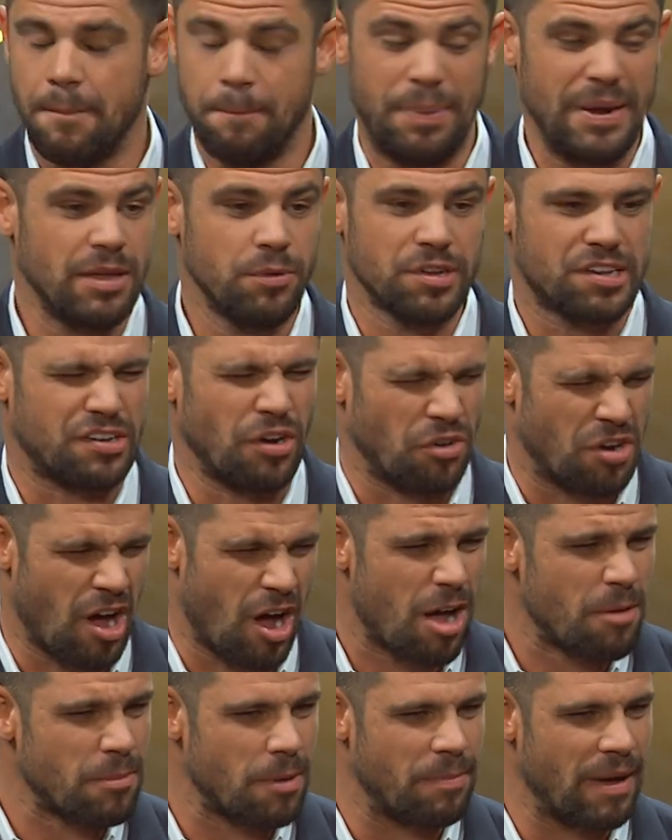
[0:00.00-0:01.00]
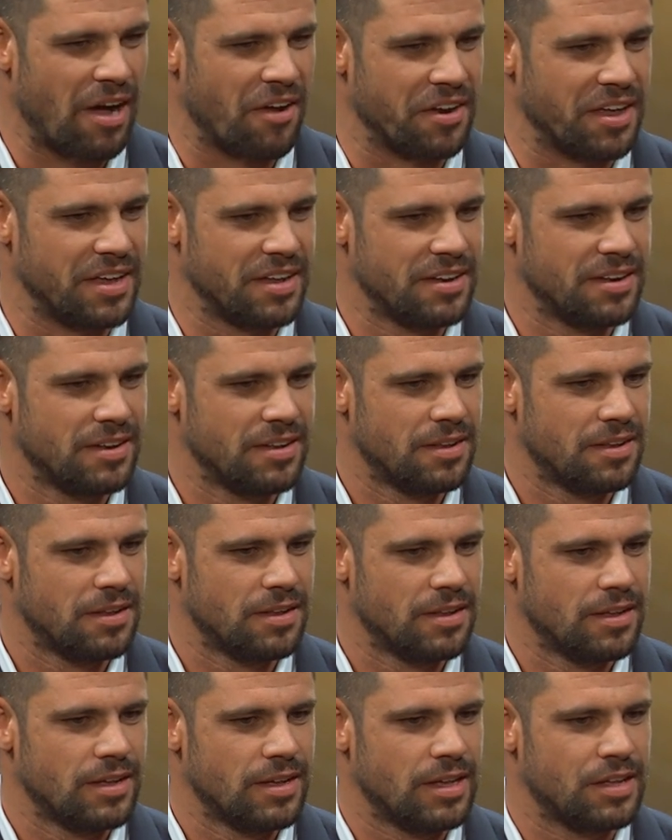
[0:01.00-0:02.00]
But he was so calm about it.
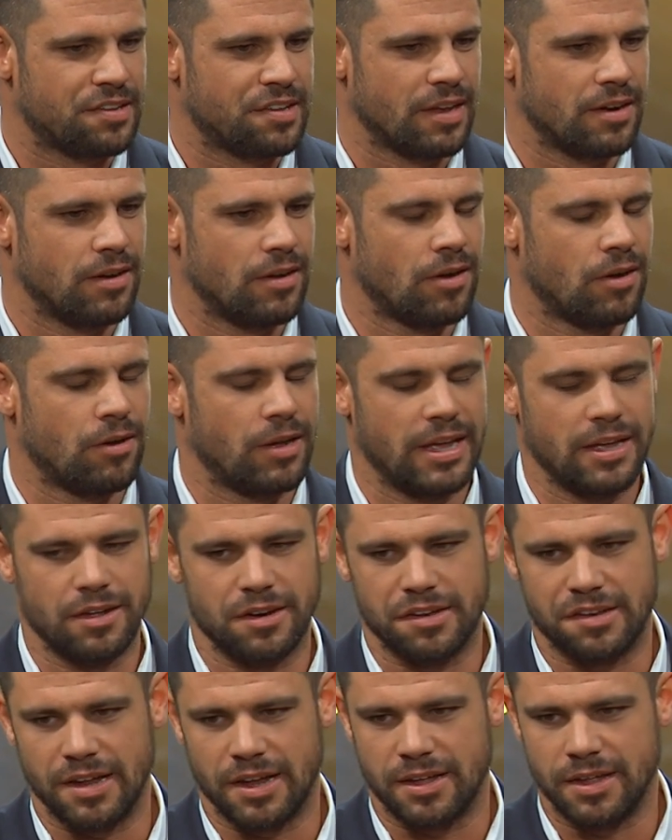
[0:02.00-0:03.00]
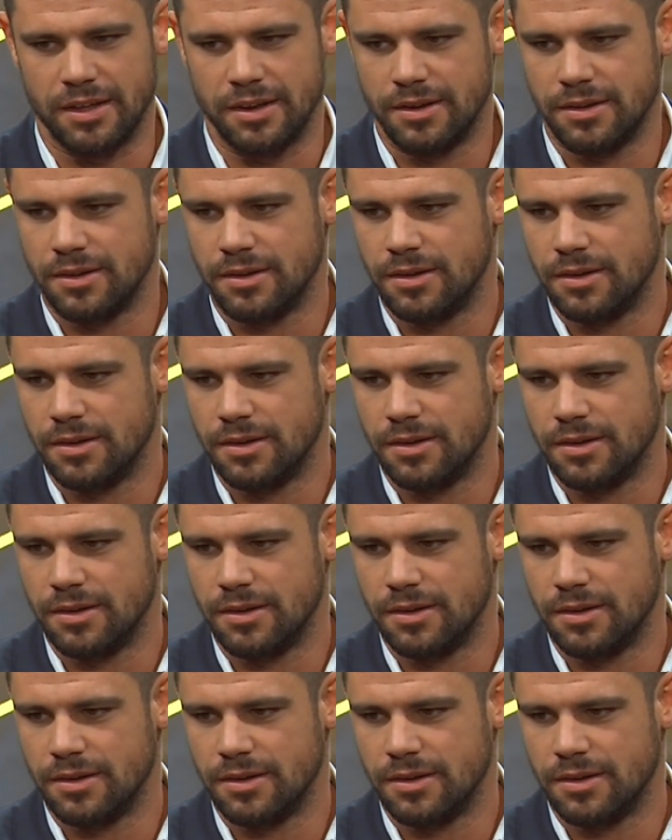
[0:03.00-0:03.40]
He said, Oh, hang on a second.